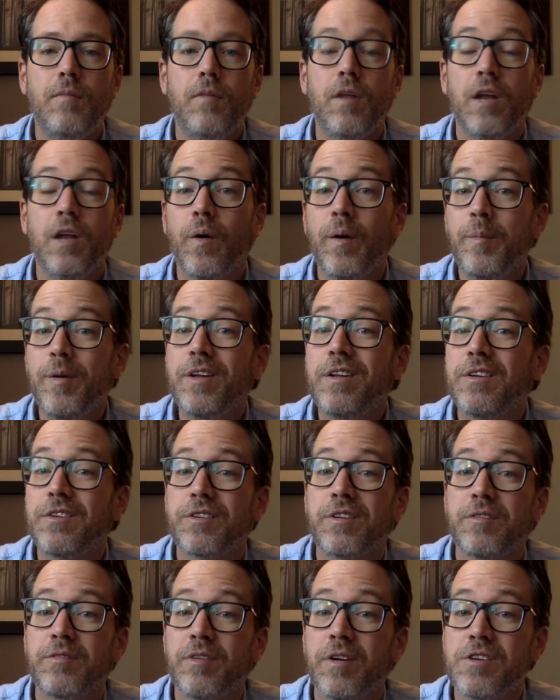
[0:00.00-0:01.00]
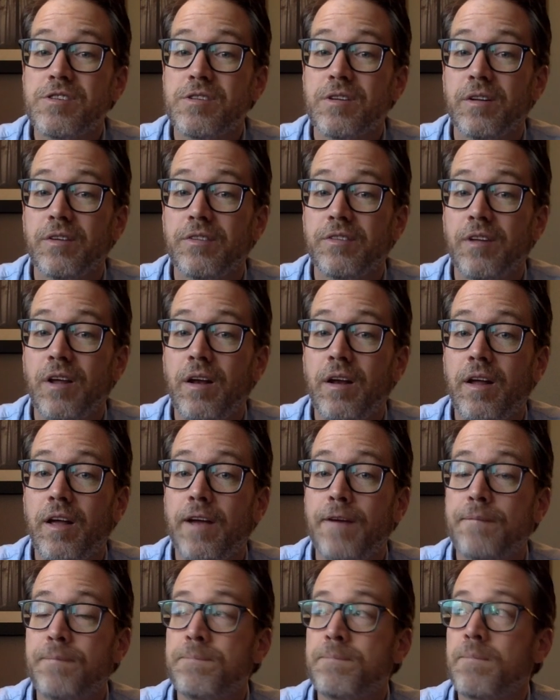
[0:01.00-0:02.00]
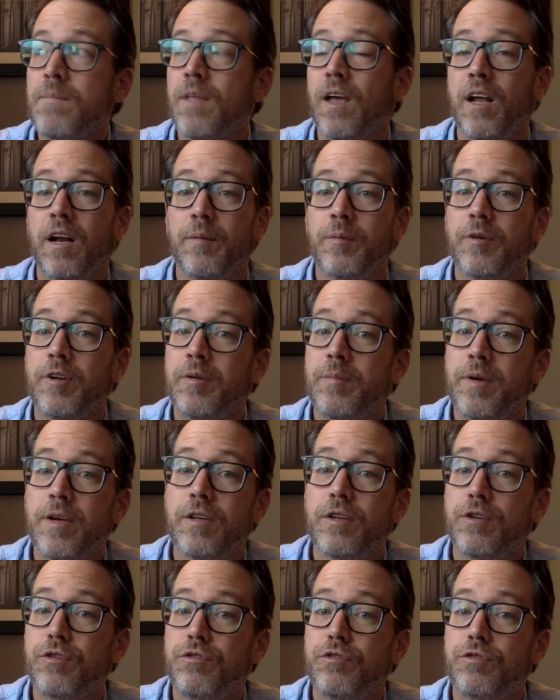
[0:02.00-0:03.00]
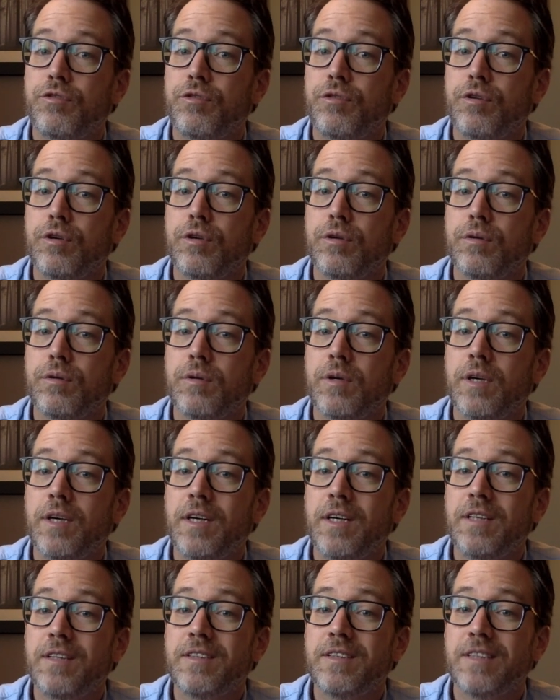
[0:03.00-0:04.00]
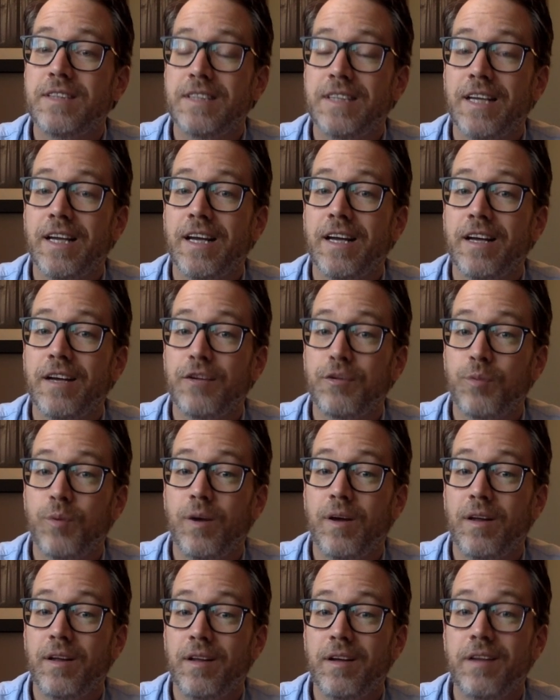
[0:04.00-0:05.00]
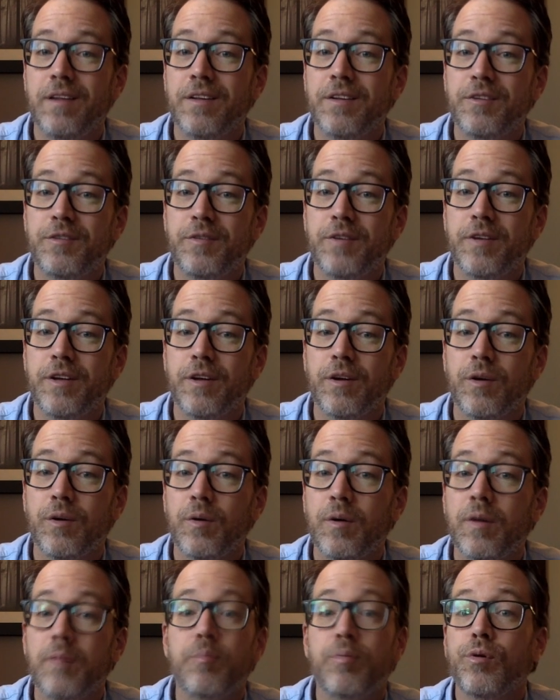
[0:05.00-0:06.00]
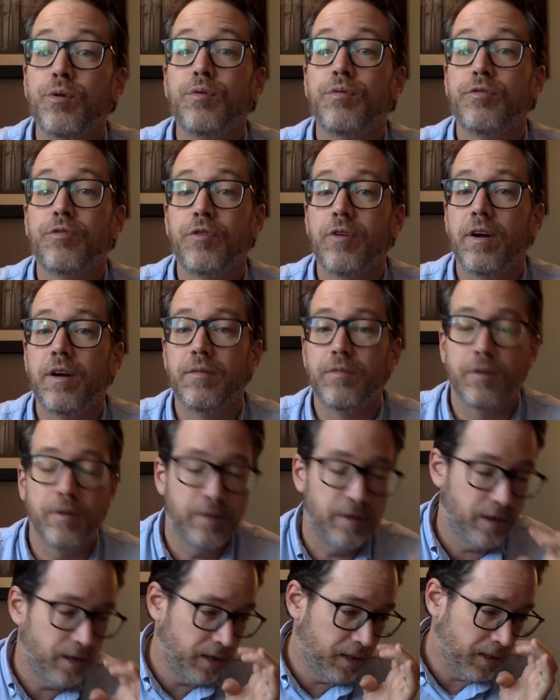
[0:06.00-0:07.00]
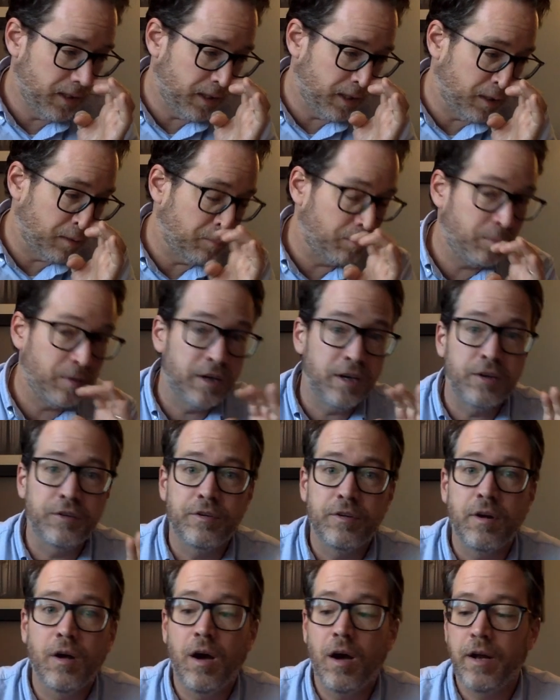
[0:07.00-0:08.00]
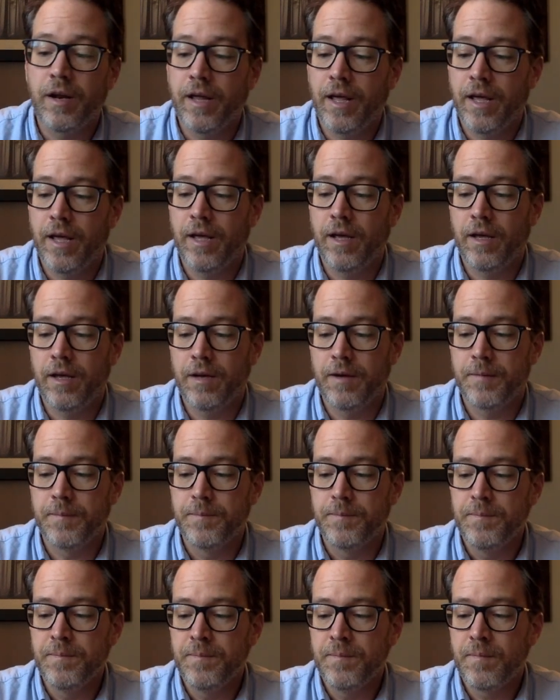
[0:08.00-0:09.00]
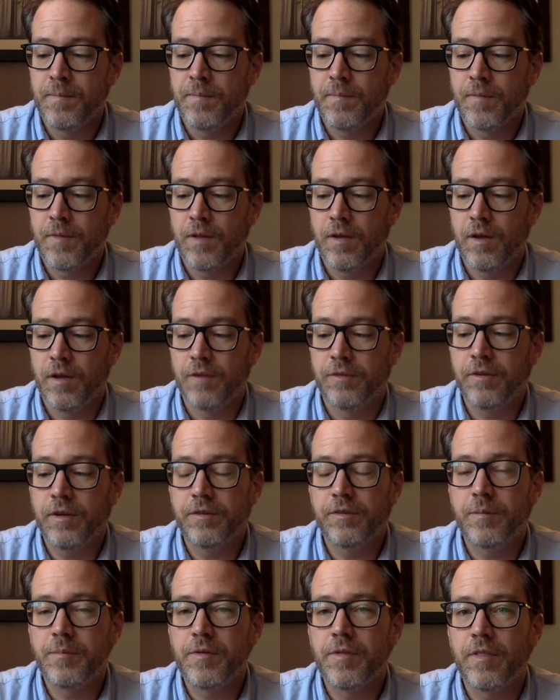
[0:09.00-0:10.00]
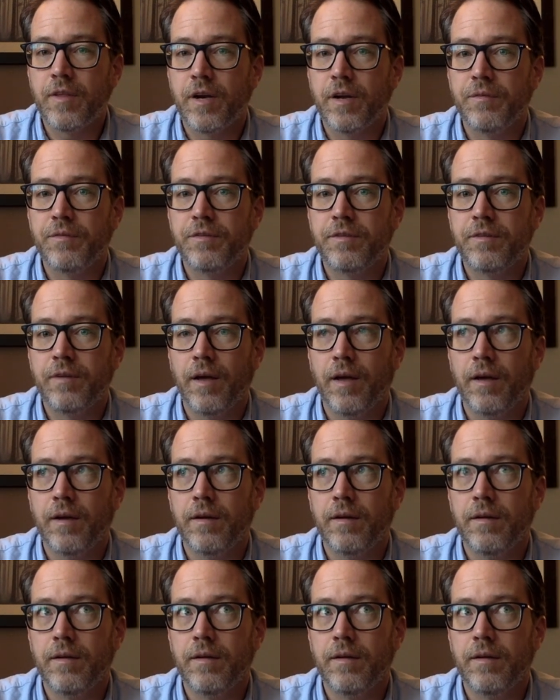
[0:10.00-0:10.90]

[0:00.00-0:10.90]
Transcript: Now, I made this confession on Sunday, and I'm going to make this to you today as well in this video, proof forever. Um, but it's not a, it's not something that I've said